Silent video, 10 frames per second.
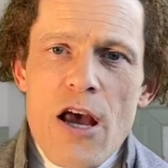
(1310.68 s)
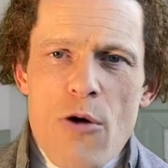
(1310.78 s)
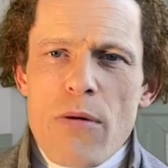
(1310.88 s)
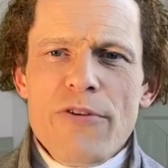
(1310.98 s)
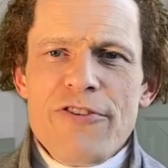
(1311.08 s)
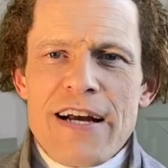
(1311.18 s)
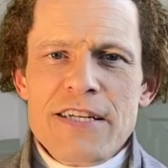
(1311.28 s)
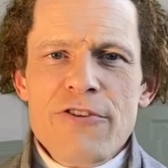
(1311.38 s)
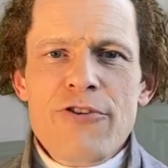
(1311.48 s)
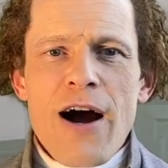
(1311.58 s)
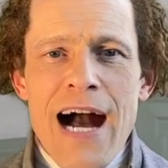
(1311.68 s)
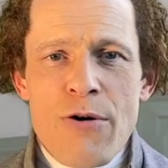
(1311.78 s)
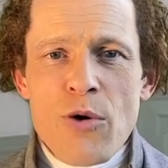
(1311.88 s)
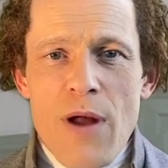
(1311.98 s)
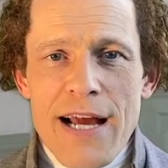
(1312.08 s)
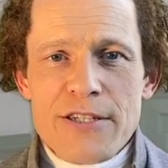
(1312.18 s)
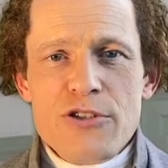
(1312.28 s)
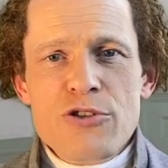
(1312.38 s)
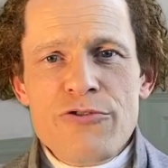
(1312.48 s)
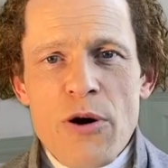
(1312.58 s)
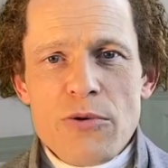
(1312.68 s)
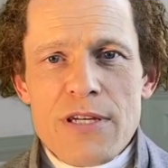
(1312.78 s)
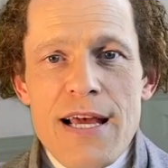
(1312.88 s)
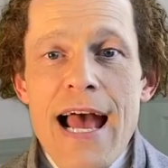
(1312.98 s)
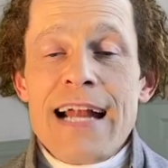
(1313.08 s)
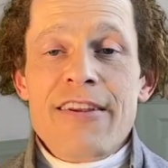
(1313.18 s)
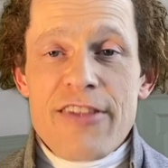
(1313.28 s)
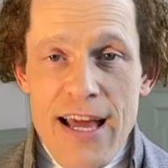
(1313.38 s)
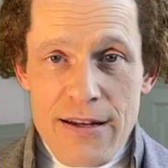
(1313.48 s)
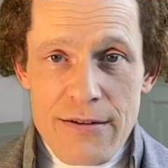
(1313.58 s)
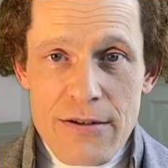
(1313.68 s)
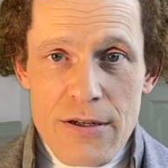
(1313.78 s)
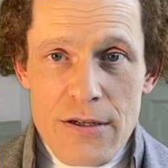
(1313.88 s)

We were fighting for our right to vote, and then